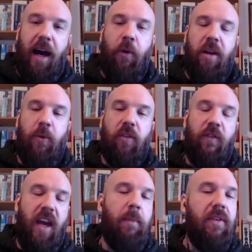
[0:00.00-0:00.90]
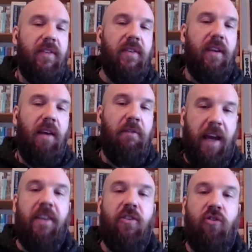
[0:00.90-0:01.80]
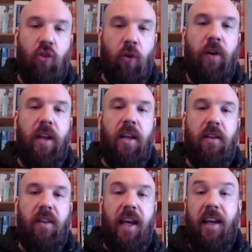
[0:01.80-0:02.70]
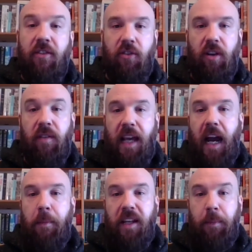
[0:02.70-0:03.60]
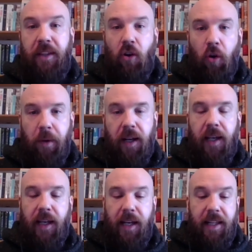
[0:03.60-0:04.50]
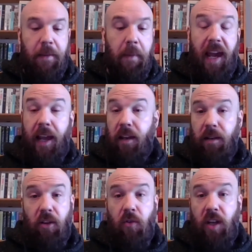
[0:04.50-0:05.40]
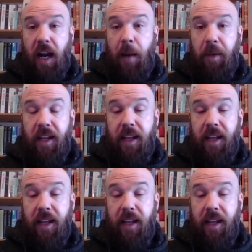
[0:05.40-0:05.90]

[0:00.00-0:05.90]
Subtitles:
And one of the most famous events during the history of the Army of the Potomac, the main Union Army